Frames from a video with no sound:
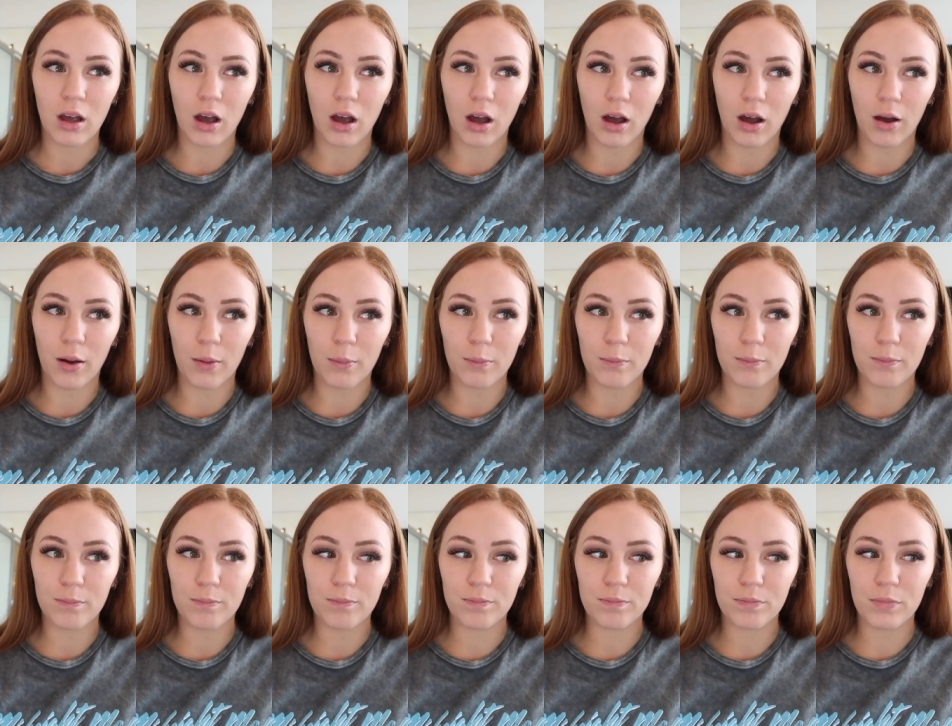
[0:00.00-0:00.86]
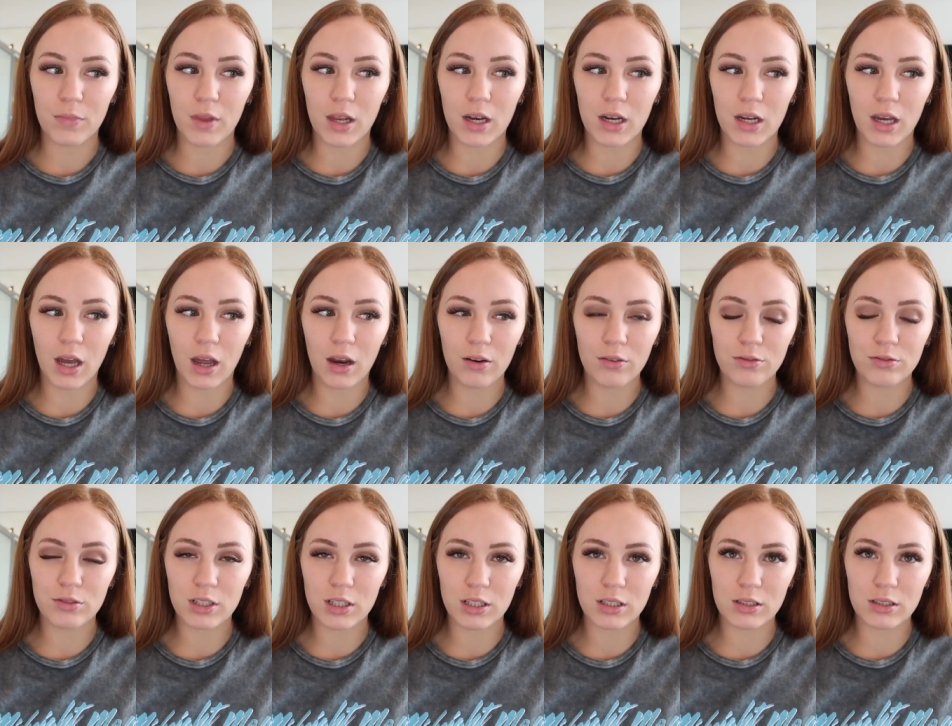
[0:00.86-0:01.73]
And it kind
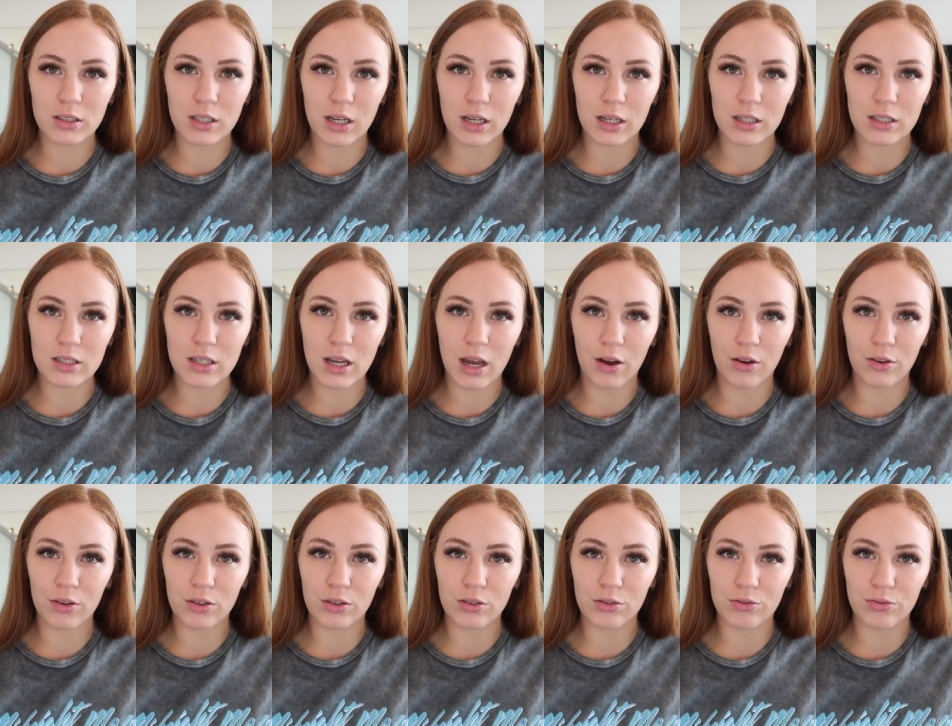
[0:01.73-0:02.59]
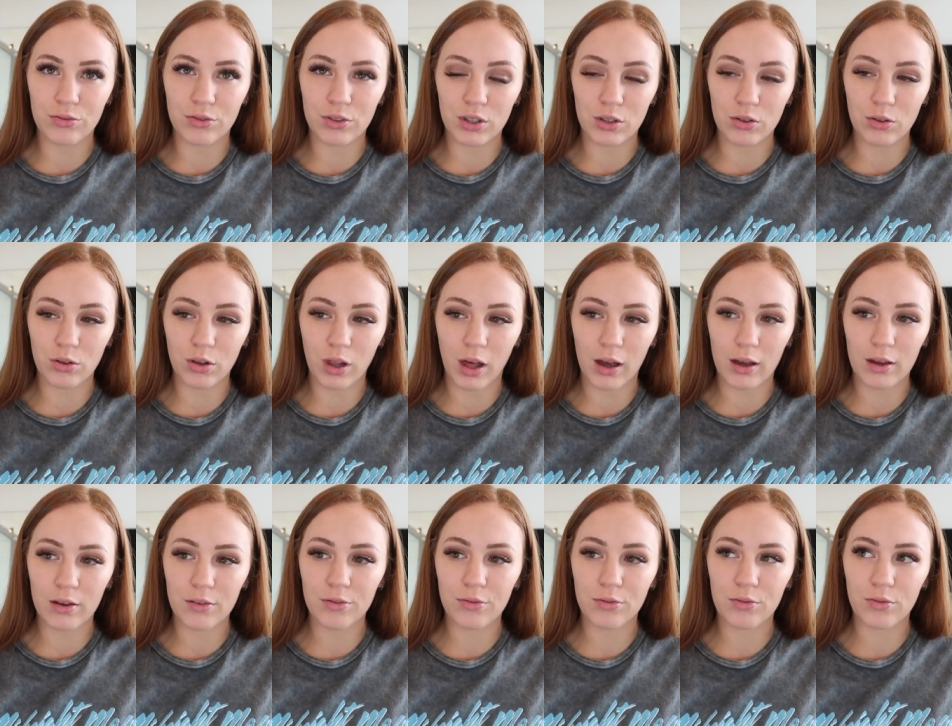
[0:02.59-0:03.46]
of dictates how you view
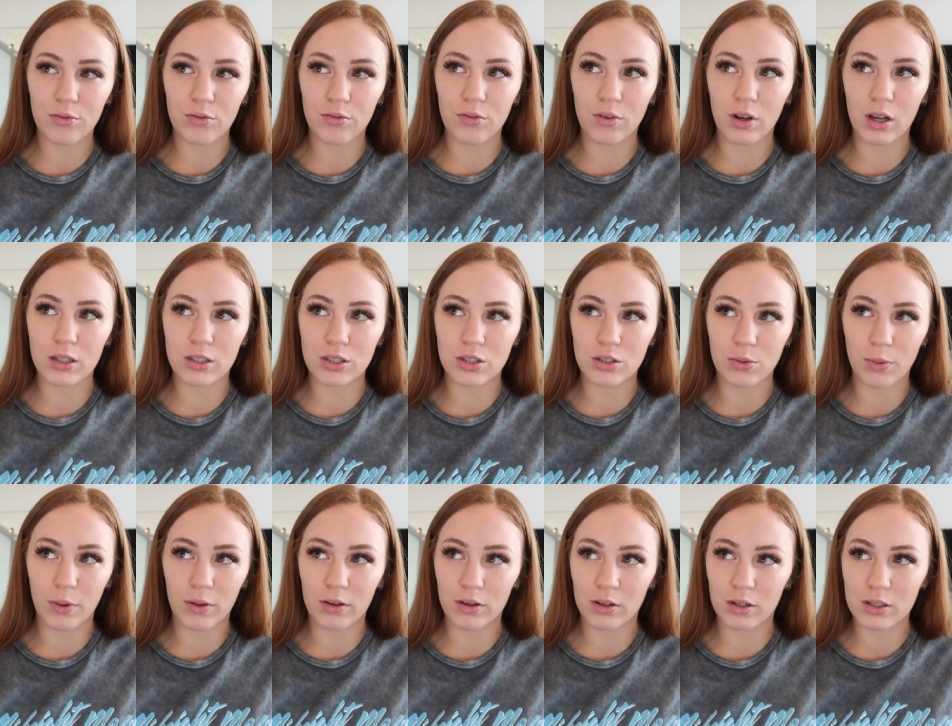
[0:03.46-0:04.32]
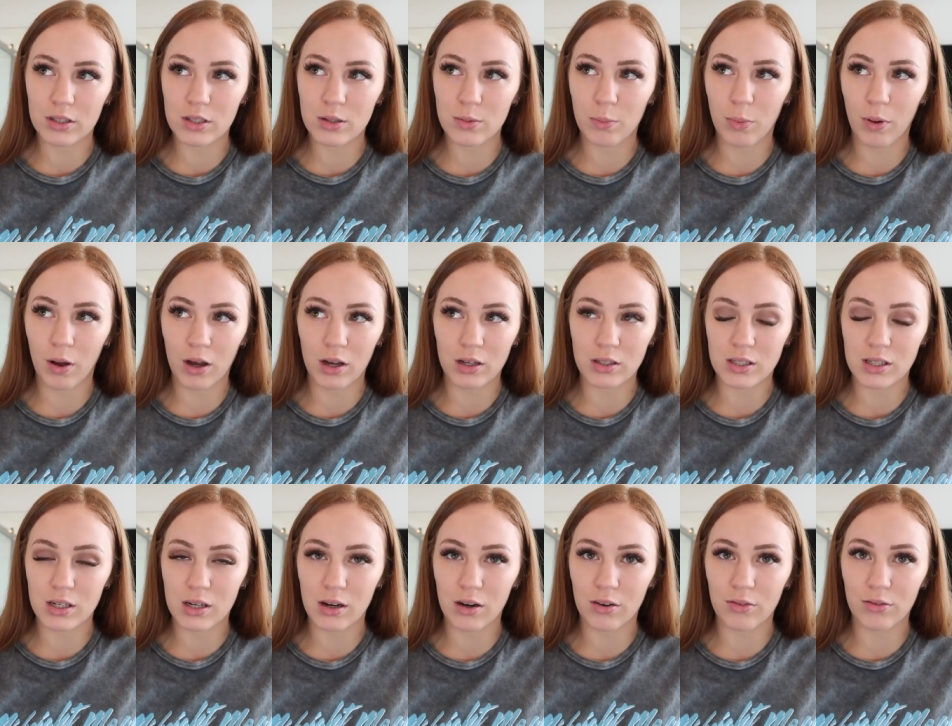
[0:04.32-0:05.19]
life as to whether it's
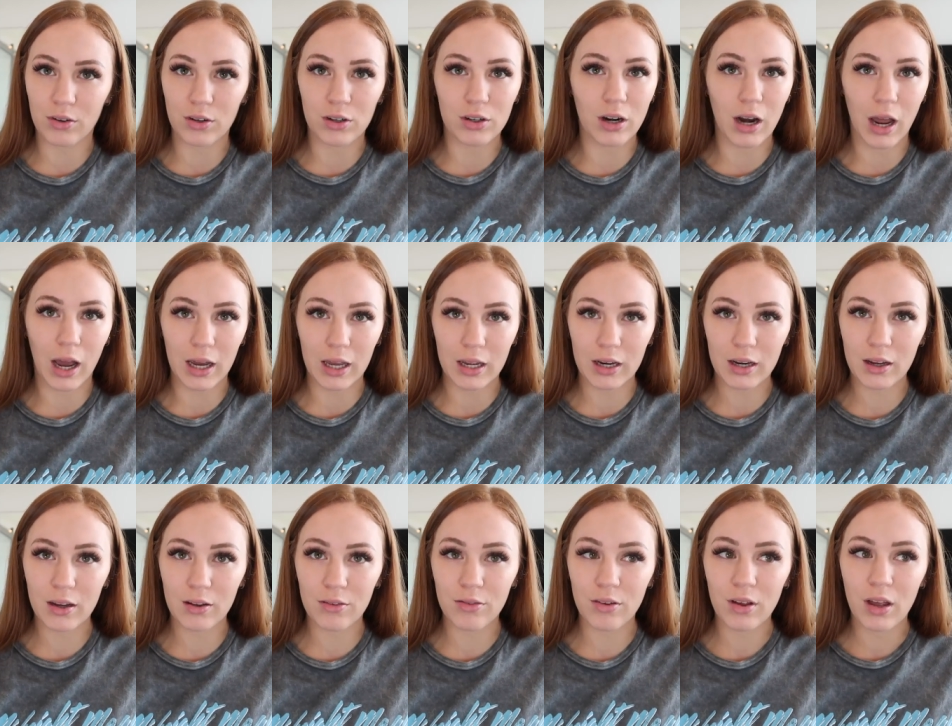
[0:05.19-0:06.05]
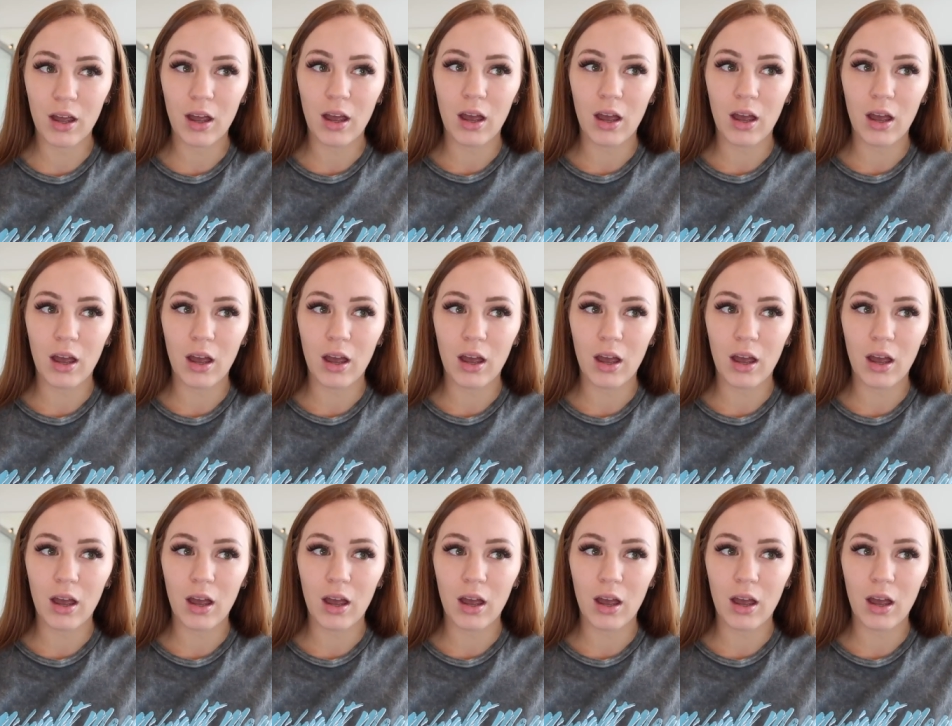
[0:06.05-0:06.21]
positive or negative.